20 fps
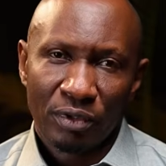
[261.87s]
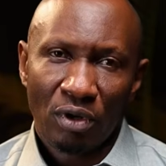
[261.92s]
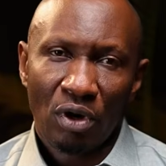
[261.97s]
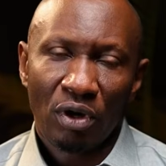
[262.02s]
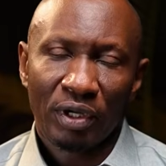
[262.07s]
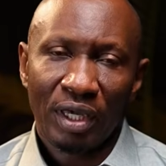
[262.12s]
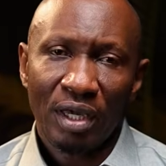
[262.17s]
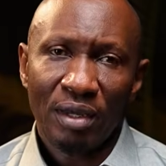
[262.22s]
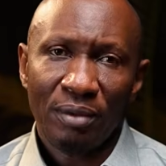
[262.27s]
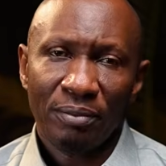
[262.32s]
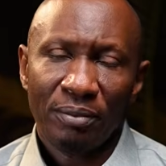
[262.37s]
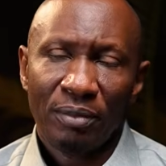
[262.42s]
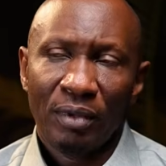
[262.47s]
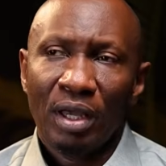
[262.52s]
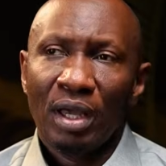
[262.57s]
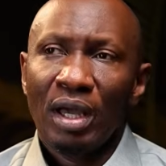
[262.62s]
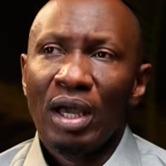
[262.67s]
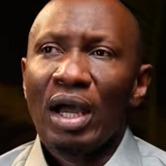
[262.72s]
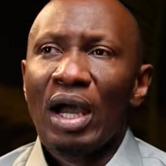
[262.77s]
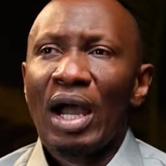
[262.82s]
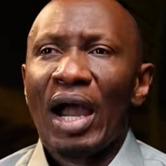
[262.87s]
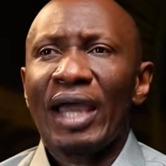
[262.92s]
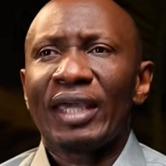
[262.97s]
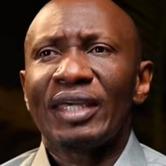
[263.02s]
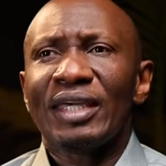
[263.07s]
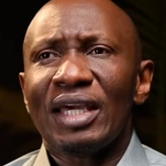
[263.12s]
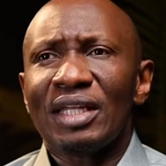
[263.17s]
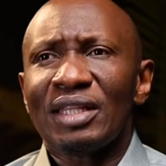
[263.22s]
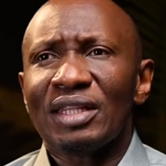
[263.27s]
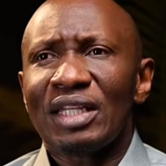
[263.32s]
Okay? I
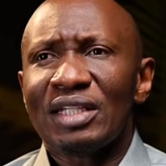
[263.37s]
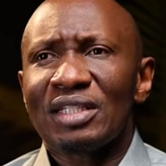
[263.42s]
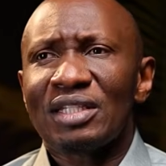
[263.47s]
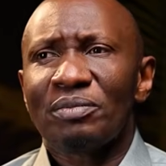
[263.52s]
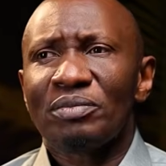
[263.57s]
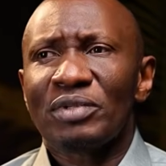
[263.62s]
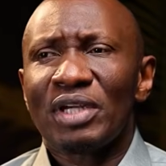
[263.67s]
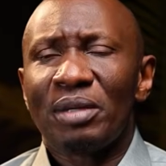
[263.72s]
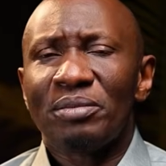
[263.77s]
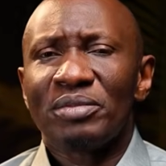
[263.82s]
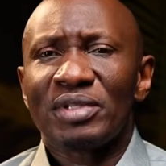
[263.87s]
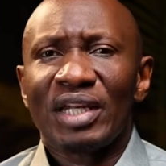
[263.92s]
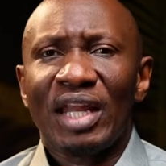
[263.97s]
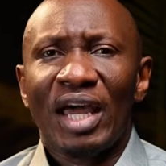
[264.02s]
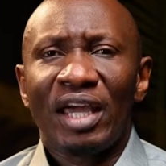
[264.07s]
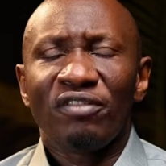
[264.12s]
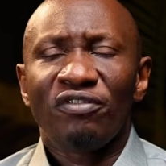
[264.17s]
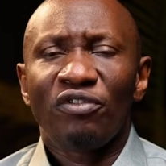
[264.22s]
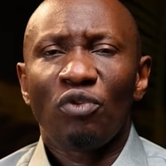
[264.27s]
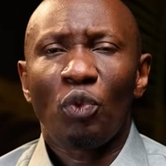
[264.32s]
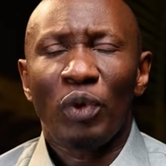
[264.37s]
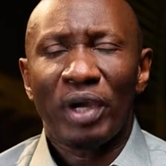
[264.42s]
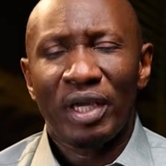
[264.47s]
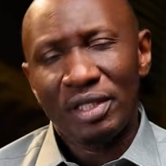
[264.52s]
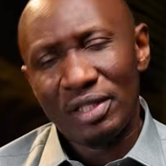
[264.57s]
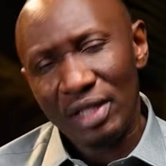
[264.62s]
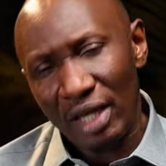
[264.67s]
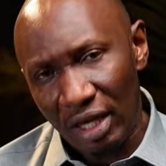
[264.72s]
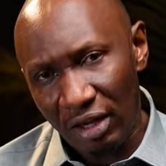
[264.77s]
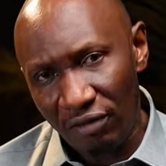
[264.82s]
get that sometimes life
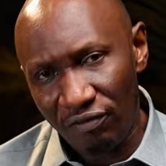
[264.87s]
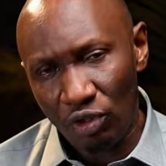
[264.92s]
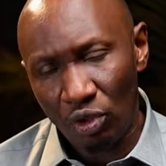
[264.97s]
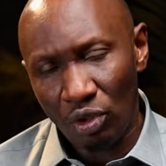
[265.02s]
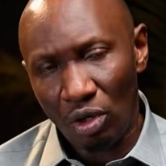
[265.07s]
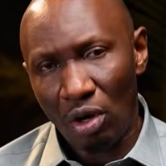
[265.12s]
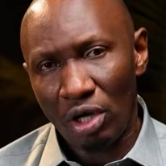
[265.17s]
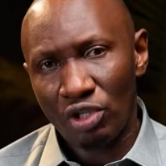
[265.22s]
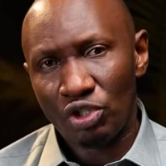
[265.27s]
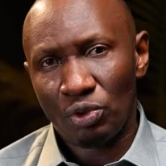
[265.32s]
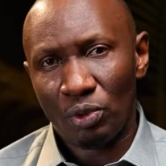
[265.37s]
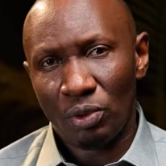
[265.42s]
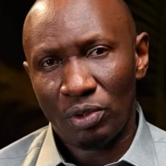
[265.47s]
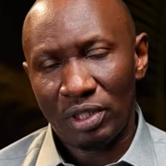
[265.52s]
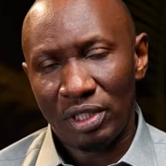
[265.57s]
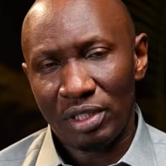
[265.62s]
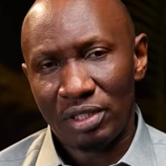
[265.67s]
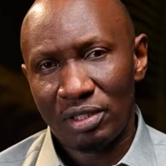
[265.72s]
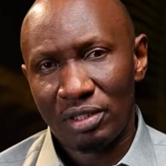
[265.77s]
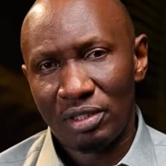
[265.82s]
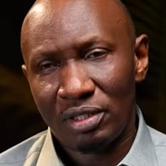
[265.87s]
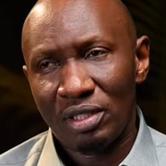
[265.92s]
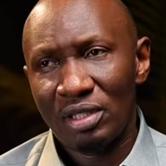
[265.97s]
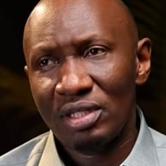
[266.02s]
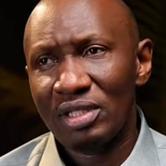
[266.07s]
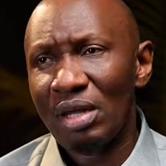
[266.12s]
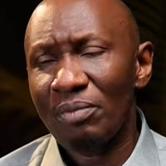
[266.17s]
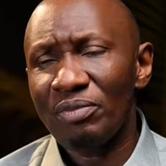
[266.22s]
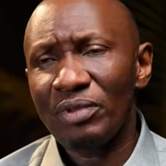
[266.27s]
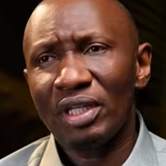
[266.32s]
weighs heavy on our shoulders.
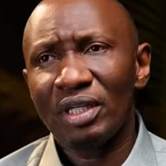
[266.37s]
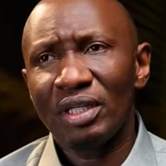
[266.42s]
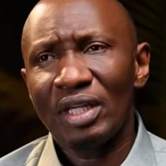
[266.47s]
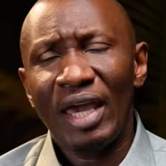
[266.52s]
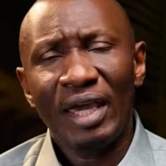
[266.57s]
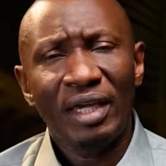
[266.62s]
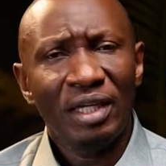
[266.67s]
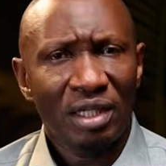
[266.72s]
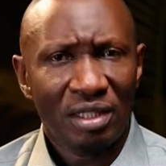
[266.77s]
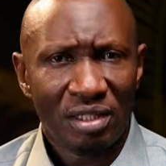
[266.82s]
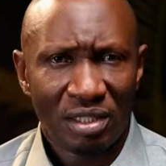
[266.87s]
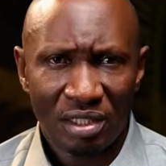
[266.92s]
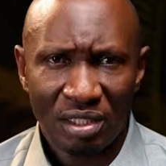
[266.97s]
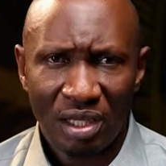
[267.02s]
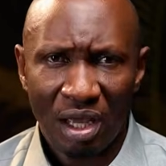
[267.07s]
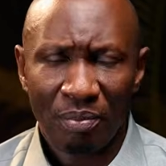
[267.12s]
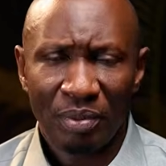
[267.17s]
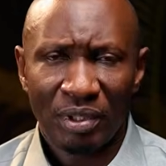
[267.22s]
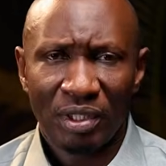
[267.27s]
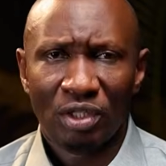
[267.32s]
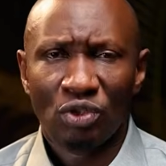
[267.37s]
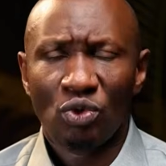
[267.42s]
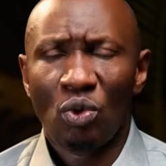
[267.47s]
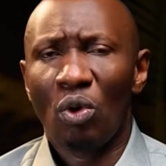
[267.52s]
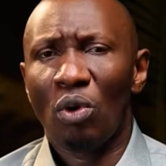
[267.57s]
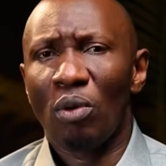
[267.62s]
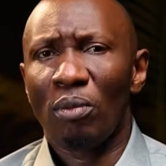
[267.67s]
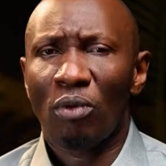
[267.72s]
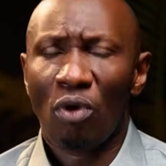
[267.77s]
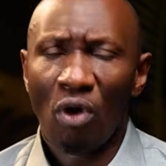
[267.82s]
Something heinous has happened at
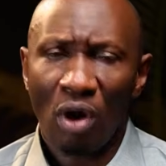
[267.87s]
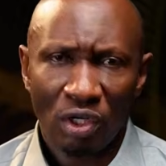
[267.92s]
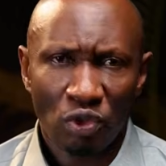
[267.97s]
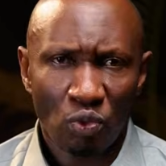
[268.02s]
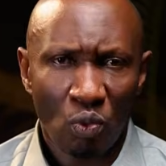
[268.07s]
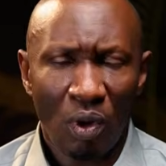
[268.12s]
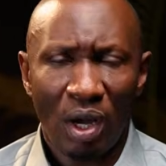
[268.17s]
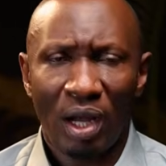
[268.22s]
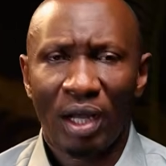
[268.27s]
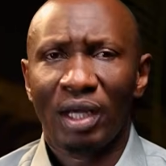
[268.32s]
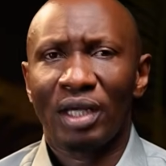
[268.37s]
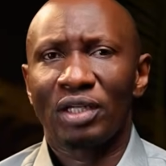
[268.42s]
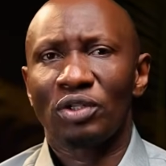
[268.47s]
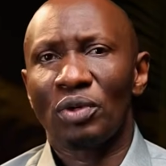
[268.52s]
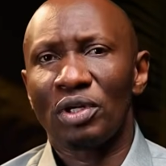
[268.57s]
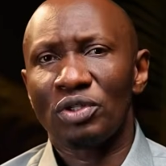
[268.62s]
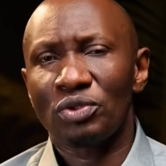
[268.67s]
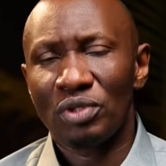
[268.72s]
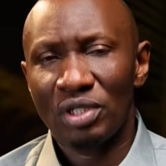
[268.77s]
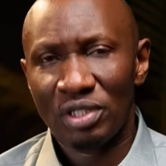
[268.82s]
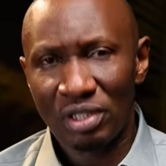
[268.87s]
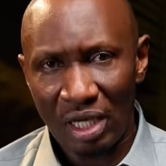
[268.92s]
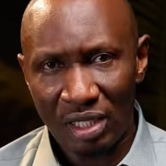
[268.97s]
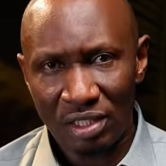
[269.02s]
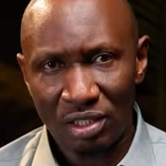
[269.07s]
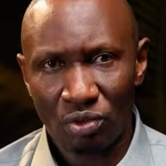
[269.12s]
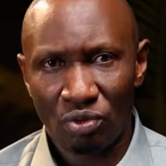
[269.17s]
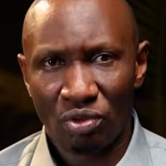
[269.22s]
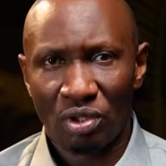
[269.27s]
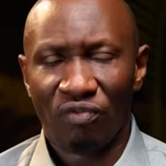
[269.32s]
home or at work, and you want to
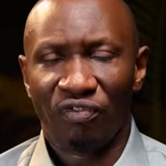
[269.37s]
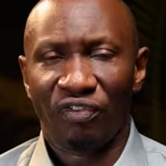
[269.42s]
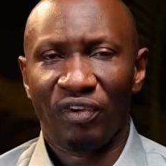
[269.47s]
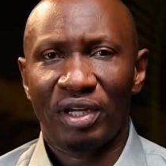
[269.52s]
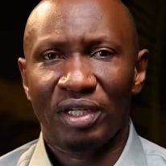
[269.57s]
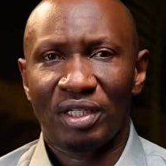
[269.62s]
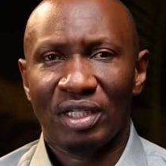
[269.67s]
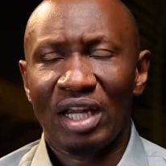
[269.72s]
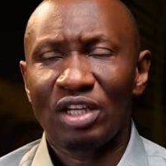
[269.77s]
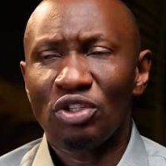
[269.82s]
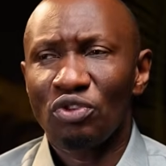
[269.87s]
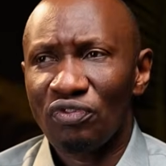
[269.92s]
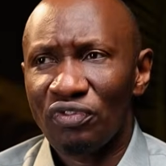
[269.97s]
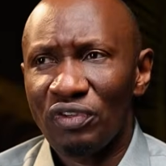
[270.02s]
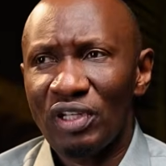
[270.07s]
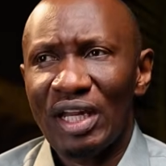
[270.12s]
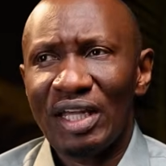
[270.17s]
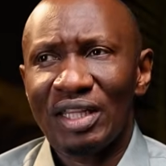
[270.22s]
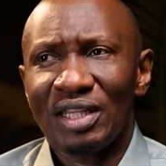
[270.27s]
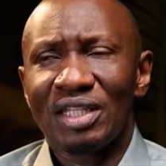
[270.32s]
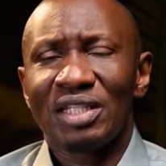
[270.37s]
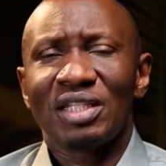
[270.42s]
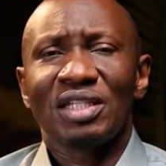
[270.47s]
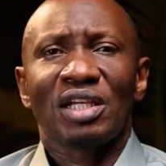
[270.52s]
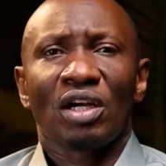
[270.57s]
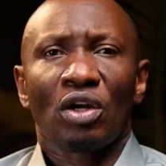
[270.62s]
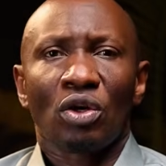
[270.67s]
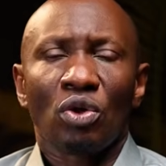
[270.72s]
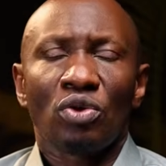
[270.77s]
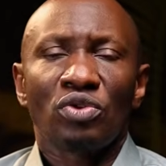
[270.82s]
discuss it with a friend, and you feel like this is
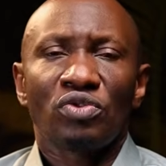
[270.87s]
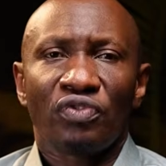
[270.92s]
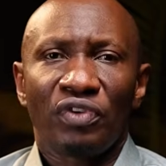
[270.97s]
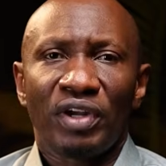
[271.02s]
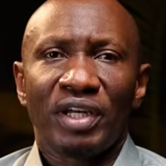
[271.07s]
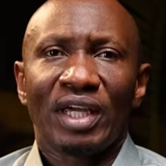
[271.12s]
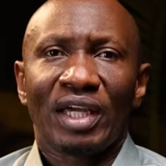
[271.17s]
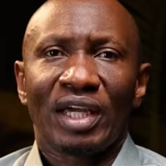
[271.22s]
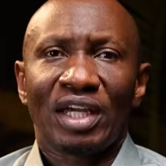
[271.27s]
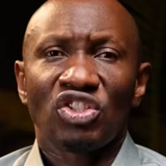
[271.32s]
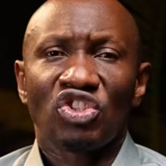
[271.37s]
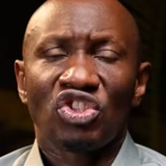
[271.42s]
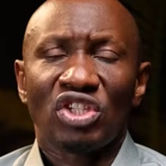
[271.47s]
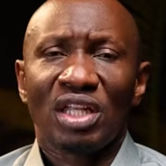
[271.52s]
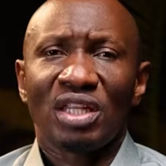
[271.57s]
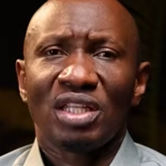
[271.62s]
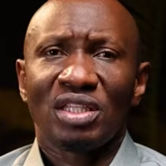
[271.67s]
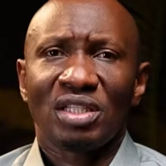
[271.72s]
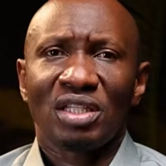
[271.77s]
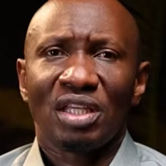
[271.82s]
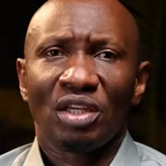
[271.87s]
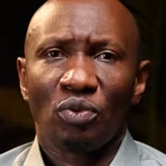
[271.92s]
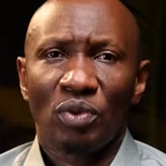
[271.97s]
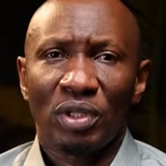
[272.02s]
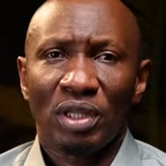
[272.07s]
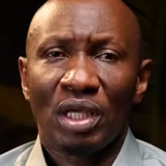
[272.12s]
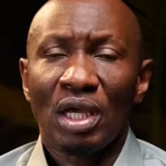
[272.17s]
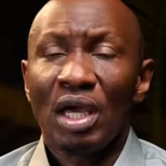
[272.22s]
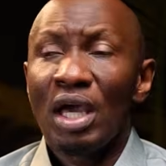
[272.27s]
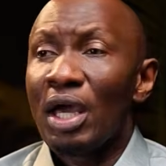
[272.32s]
a close friend I can share this thing
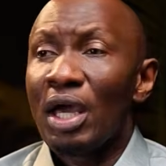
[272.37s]
with.